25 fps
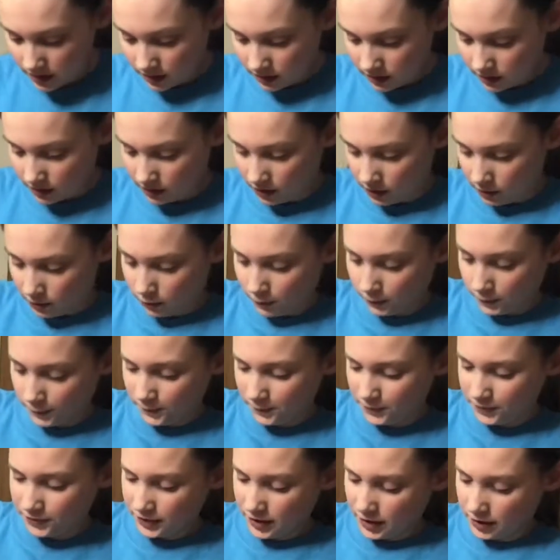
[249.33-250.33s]
so
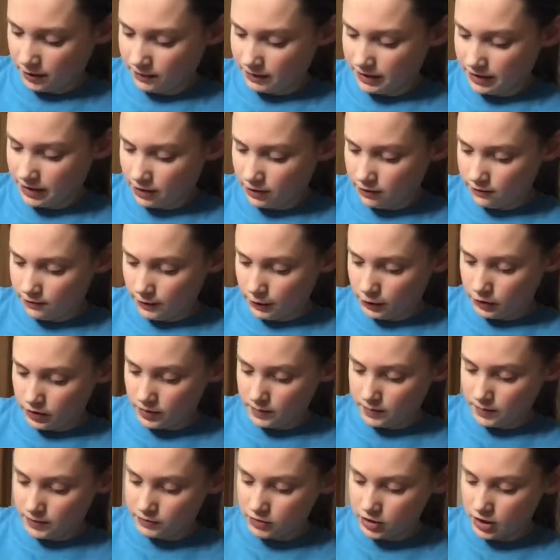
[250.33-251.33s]
there we go for
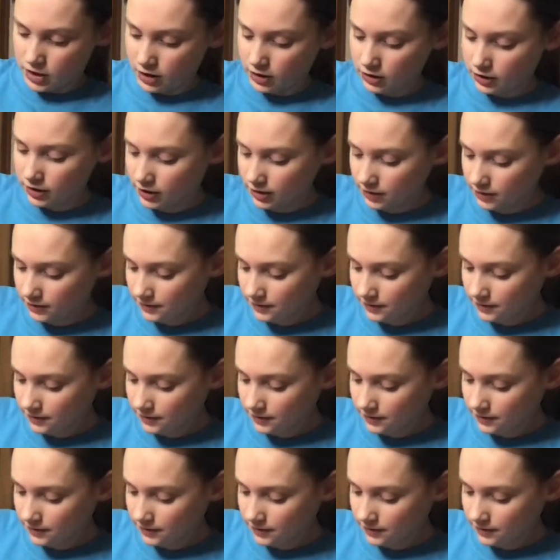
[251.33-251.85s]
cream of tartar.